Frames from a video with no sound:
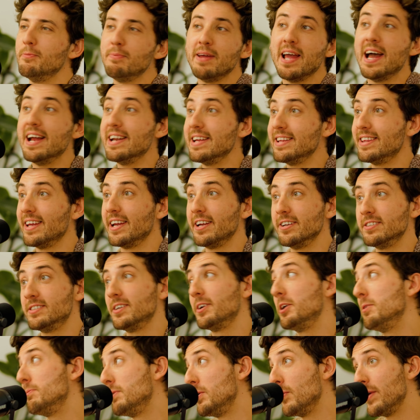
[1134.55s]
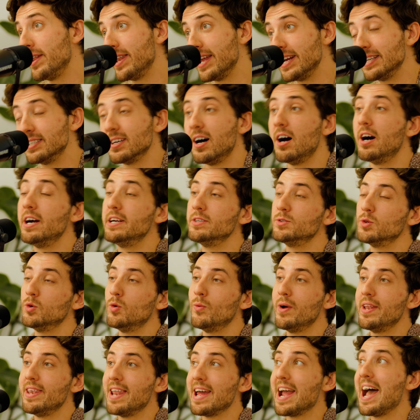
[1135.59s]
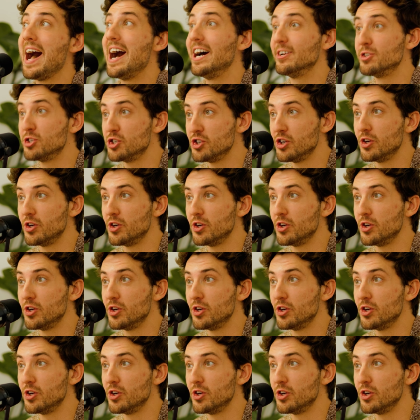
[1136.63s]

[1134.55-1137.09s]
could be anything. So it could be when they died, or when they had